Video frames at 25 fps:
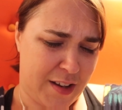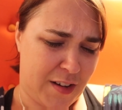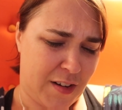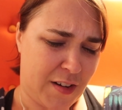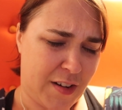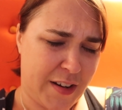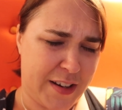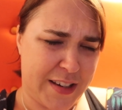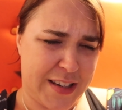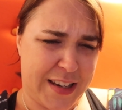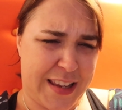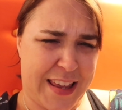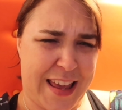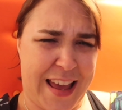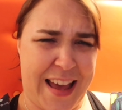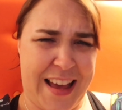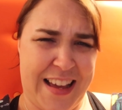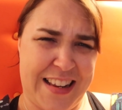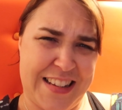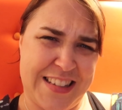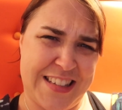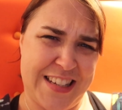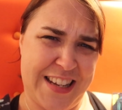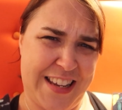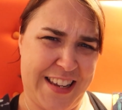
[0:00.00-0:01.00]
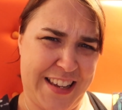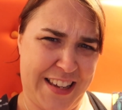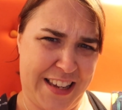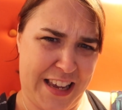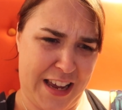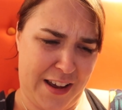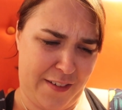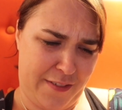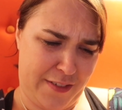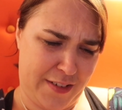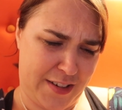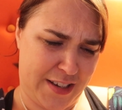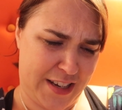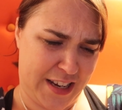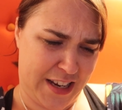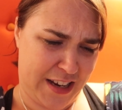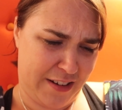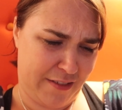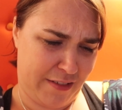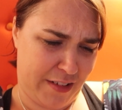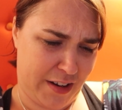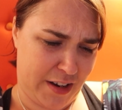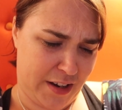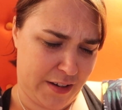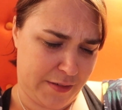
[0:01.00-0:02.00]
kind of canteen
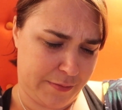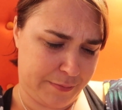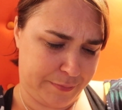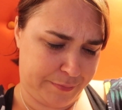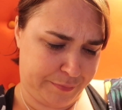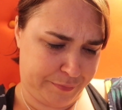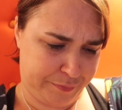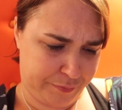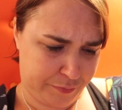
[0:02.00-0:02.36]
cafeteria